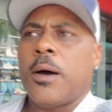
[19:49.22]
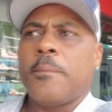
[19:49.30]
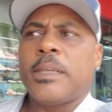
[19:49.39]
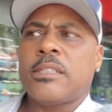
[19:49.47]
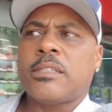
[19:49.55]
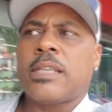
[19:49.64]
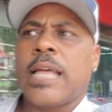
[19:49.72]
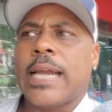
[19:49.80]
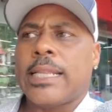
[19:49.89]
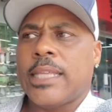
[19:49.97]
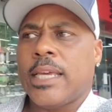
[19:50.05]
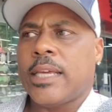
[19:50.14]
it's just a lot
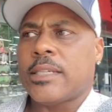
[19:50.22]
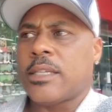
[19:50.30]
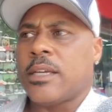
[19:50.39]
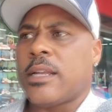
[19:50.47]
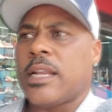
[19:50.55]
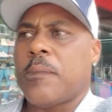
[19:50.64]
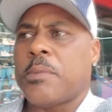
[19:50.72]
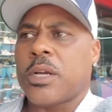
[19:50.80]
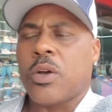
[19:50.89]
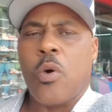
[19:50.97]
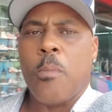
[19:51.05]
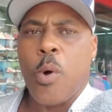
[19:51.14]
of things here that I'm gonna
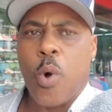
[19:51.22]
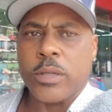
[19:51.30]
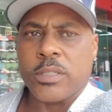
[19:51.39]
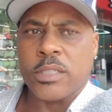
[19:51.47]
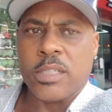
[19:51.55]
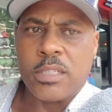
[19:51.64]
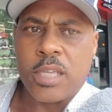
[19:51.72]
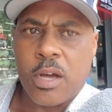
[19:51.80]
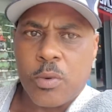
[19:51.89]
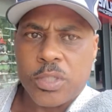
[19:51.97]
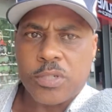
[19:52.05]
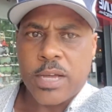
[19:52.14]
go more into
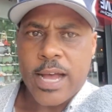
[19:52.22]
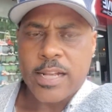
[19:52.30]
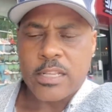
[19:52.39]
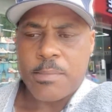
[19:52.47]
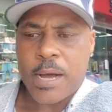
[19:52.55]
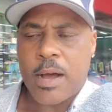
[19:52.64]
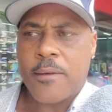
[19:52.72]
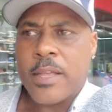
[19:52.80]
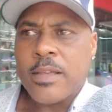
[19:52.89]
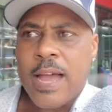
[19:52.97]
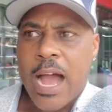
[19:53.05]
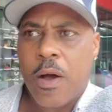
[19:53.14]
detail with you guys about
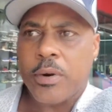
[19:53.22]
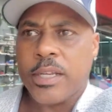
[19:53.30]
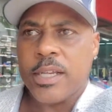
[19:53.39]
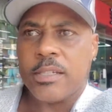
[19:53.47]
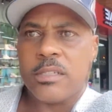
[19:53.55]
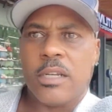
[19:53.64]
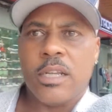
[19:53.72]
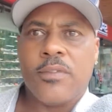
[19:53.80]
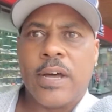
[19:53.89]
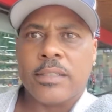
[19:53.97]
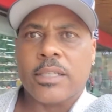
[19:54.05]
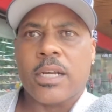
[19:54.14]
how it is to live
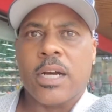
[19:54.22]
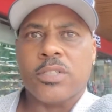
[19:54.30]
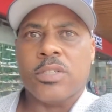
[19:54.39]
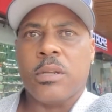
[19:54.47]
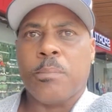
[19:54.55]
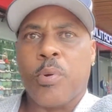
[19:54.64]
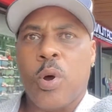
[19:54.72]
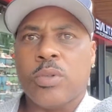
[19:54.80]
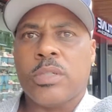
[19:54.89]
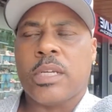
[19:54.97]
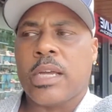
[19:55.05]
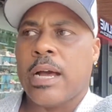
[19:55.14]
out the country, the
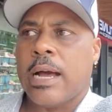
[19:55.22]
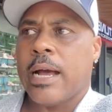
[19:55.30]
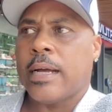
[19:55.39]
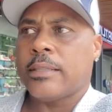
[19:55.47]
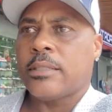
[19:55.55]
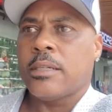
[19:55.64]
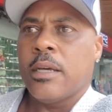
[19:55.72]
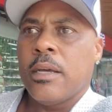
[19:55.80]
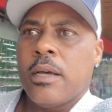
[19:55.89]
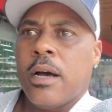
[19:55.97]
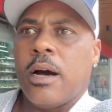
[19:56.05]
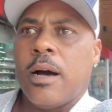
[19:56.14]
pros and the cons.
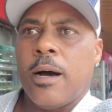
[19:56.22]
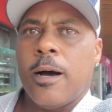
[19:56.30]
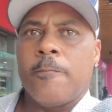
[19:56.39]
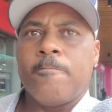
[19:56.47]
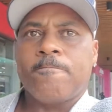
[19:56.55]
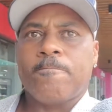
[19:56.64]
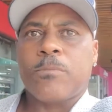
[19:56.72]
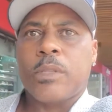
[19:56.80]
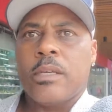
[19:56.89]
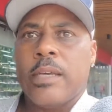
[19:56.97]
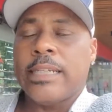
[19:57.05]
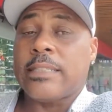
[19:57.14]

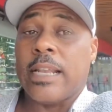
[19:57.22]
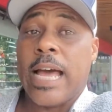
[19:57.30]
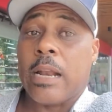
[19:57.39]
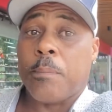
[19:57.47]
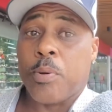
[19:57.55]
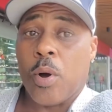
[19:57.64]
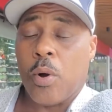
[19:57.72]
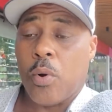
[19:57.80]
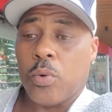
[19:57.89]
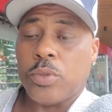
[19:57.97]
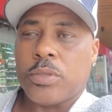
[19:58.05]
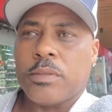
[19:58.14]
It's a lot of
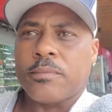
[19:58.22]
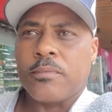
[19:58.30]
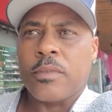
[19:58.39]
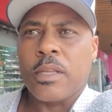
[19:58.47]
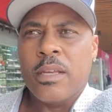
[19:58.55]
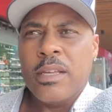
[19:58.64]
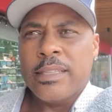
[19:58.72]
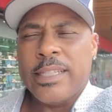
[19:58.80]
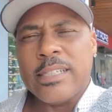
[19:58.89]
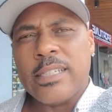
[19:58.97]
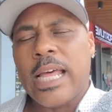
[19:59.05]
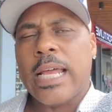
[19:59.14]
pros.
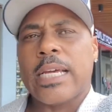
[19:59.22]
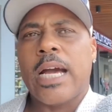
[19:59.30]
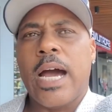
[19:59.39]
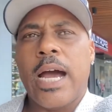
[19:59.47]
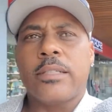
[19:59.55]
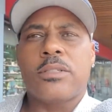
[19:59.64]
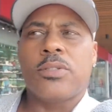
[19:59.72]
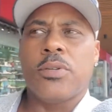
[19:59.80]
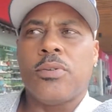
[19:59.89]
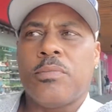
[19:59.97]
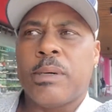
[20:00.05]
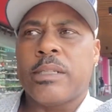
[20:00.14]
There's a lot of cons
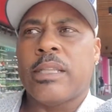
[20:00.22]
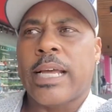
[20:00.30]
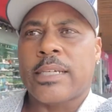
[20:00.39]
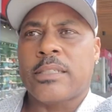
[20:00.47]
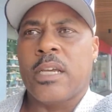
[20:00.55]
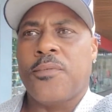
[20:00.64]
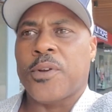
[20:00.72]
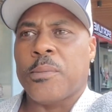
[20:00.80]
too, but like I said, for the